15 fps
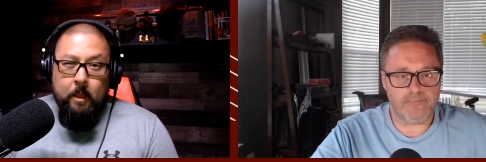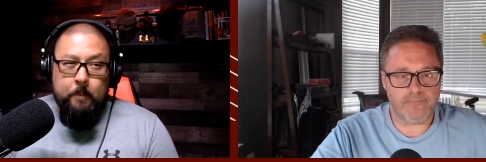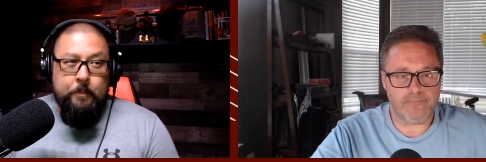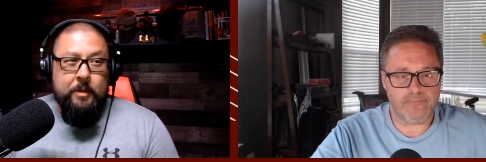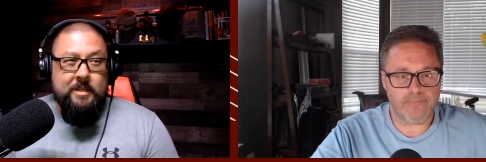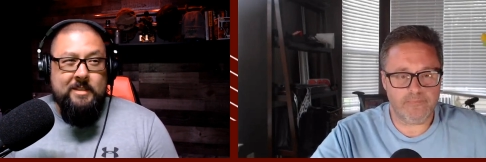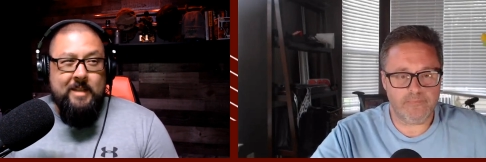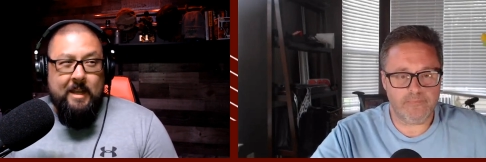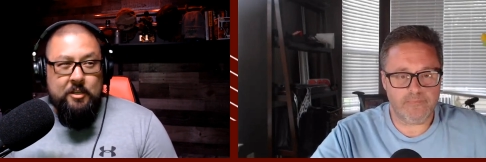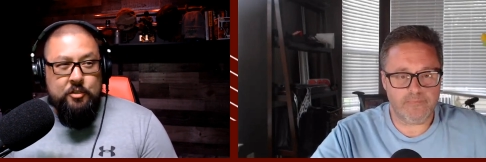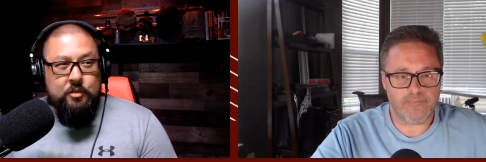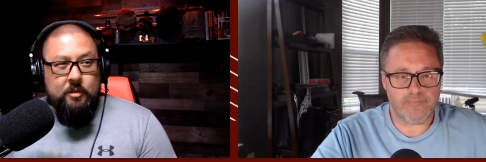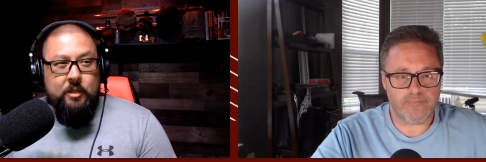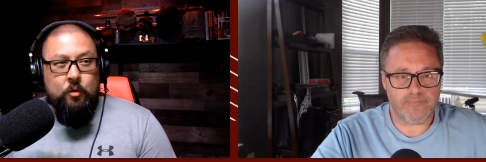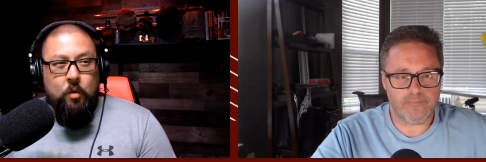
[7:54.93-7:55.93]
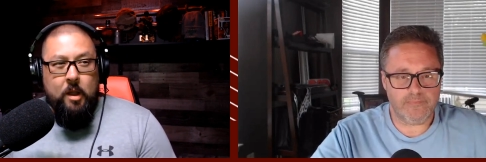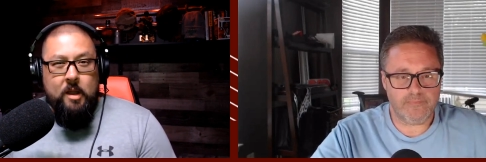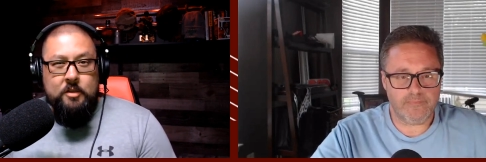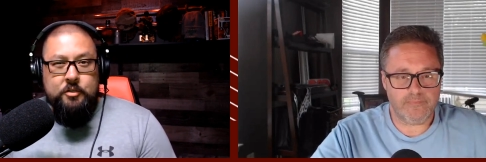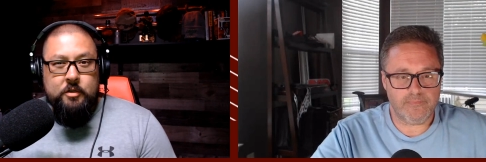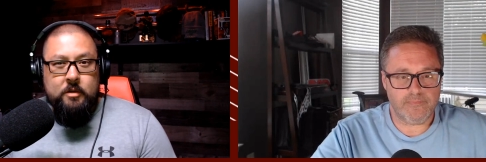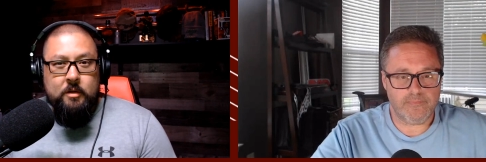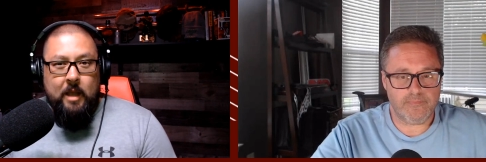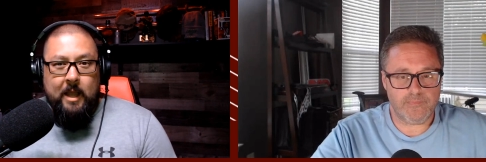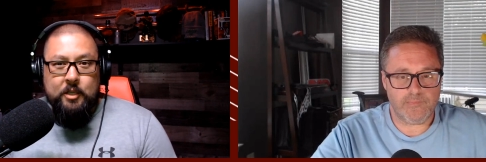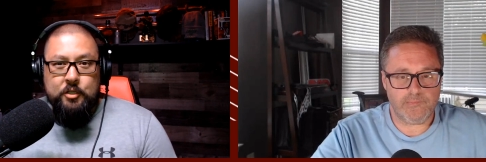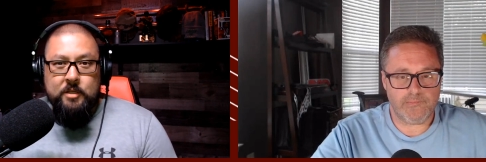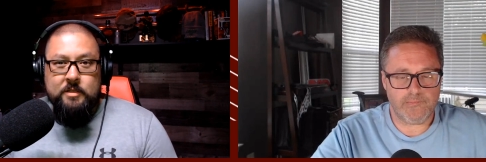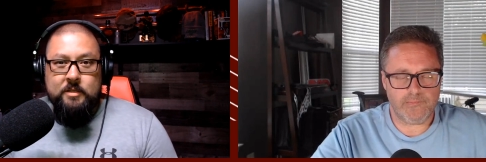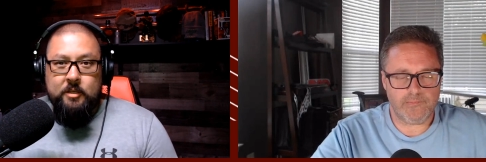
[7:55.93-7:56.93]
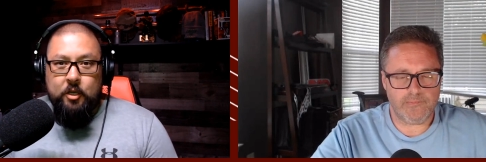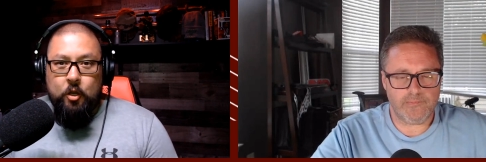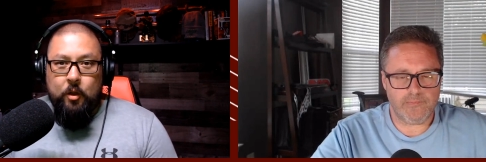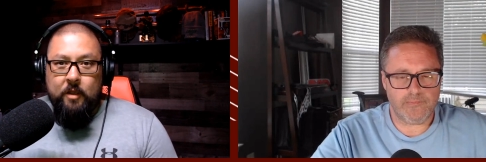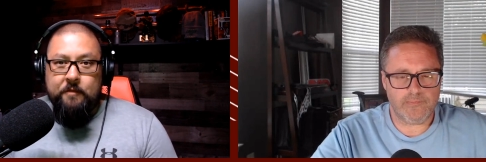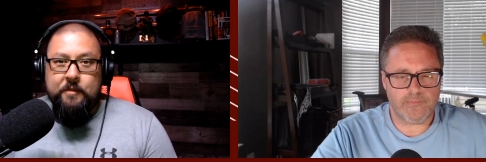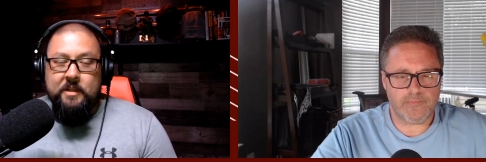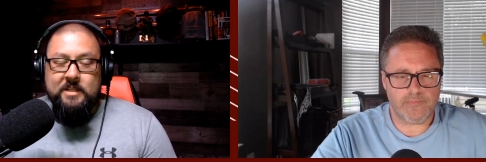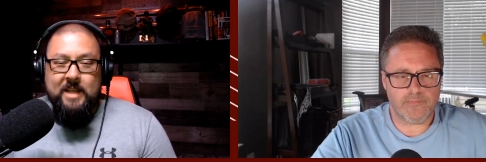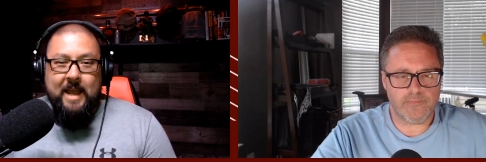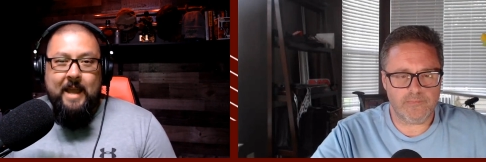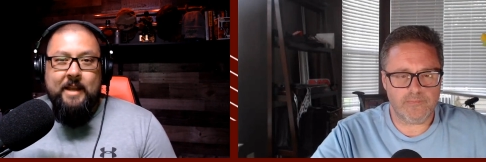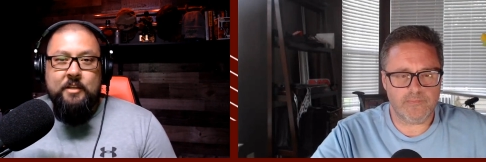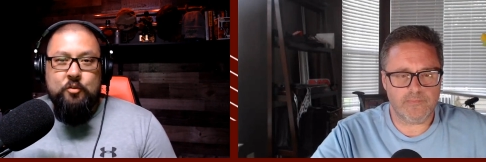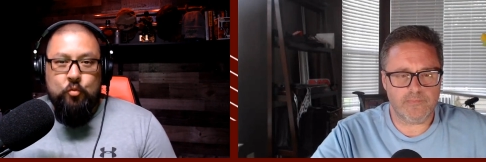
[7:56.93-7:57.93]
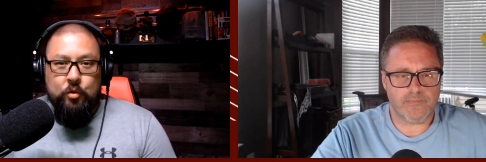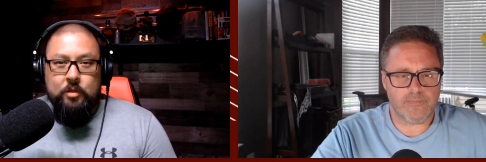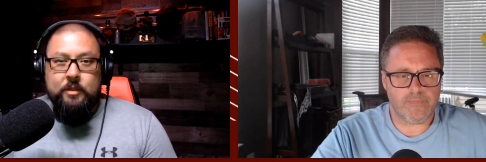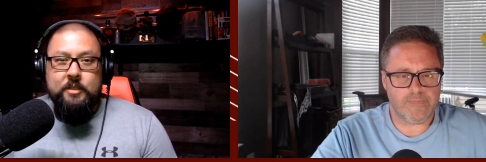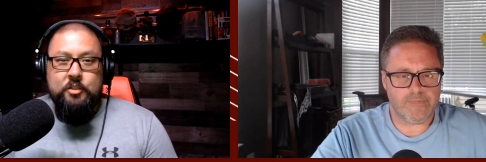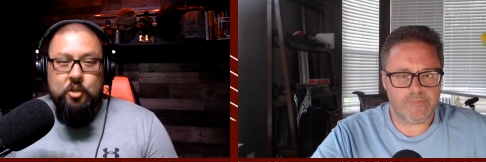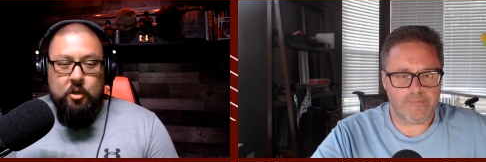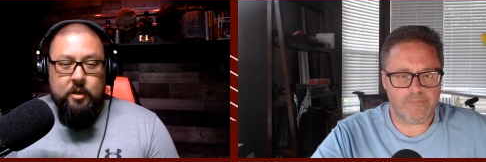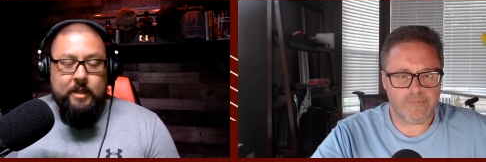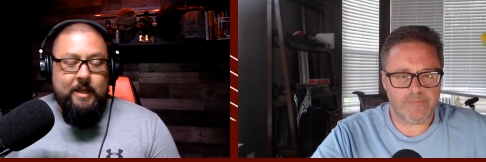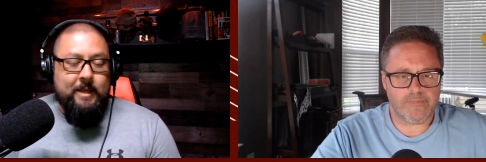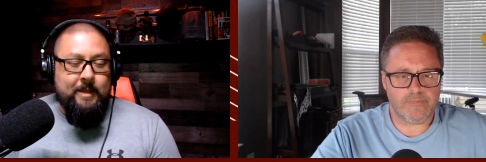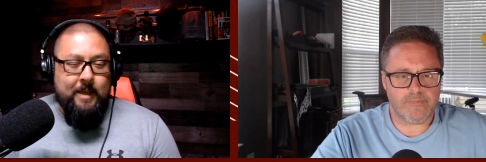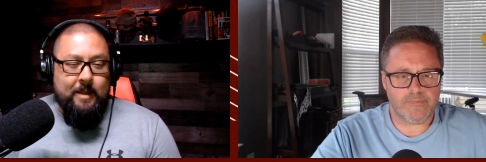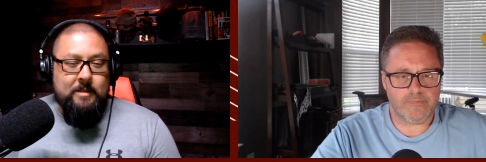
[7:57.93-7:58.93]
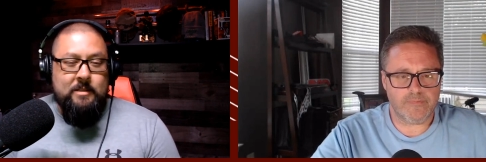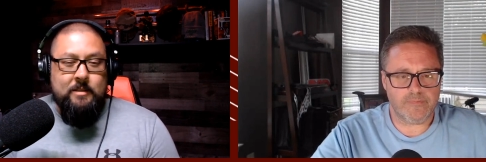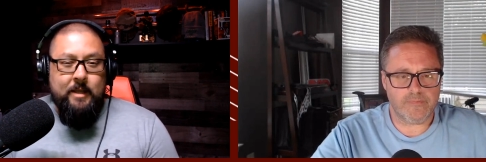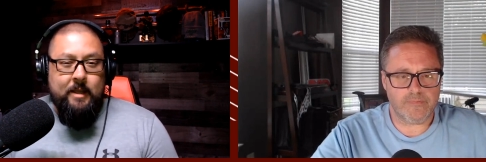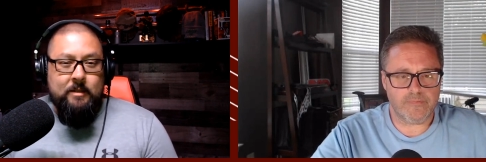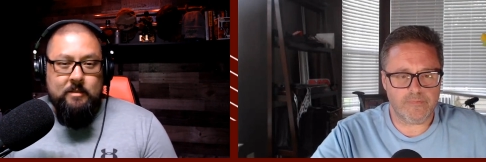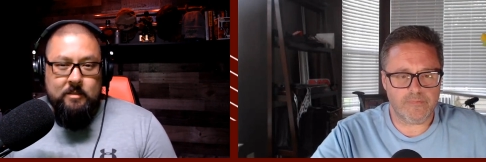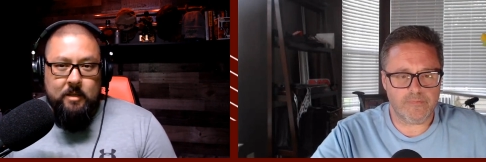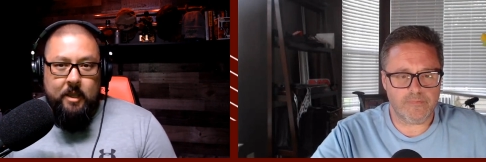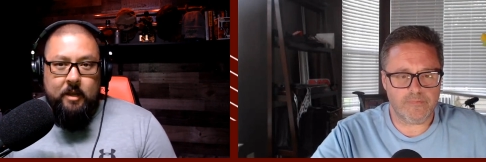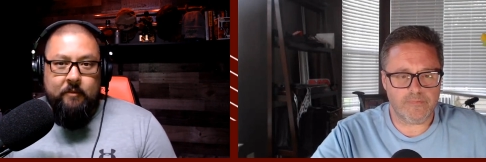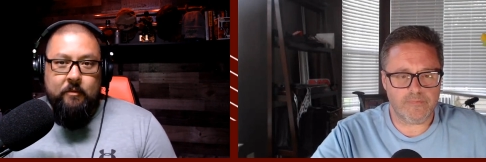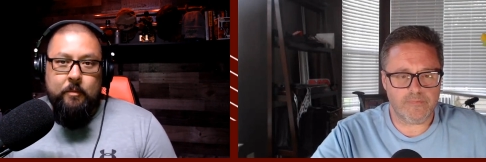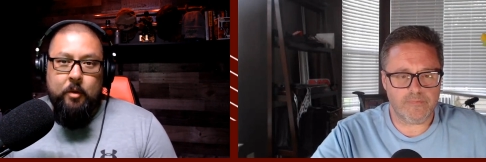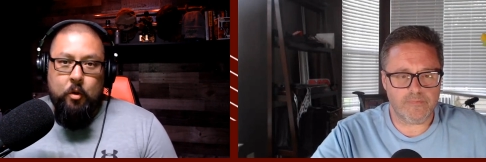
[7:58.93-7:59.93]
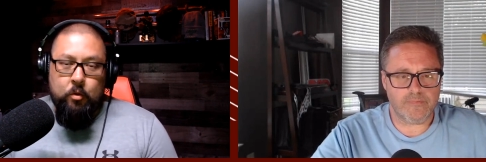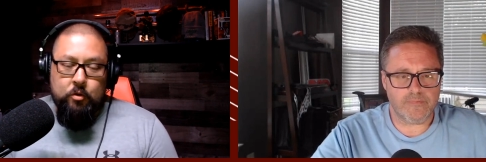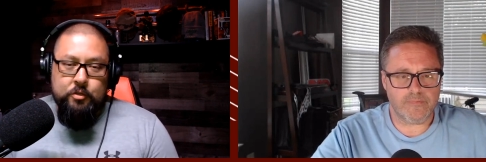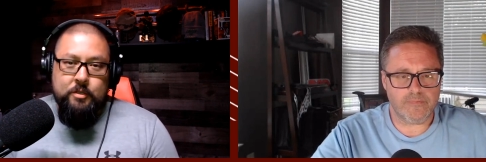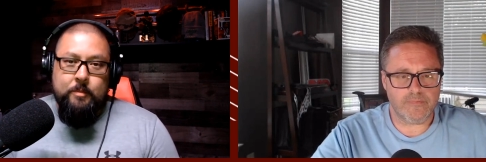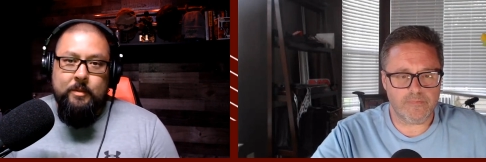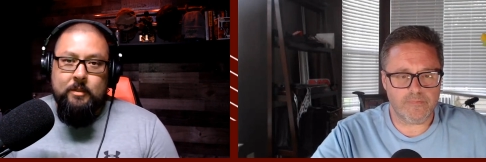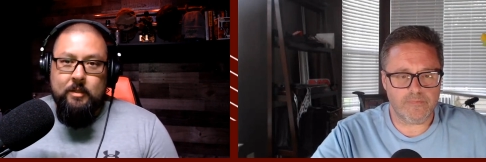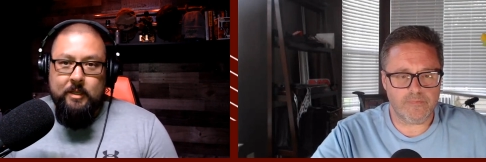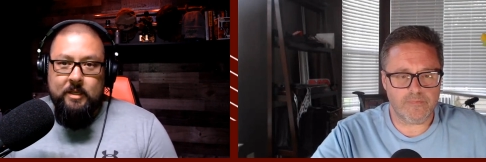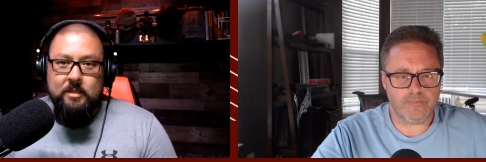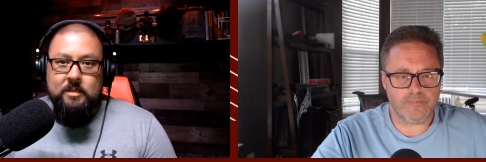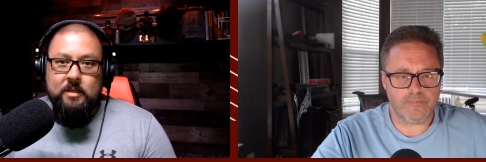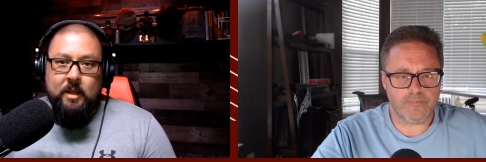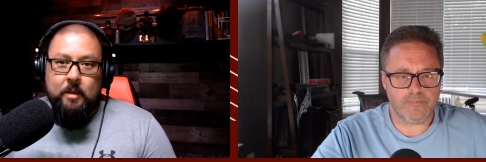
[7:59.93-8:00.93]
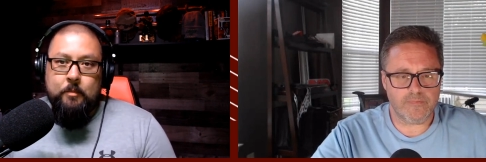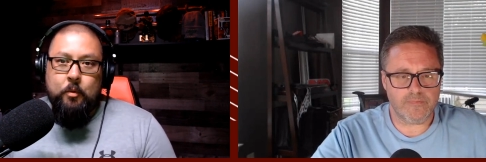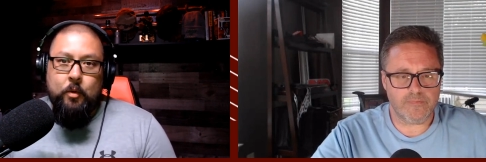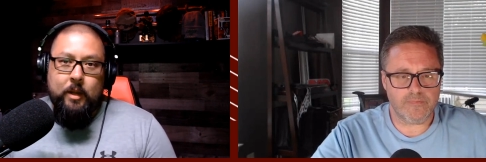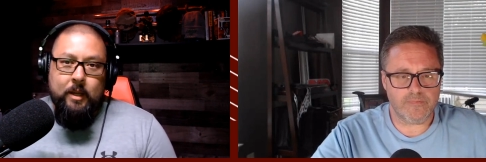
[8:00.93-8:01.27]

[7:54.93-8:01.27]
Speaker 1: potentially Roger. I just you know if the tide is really turning against Dan Snyder from an ownership and league standpoint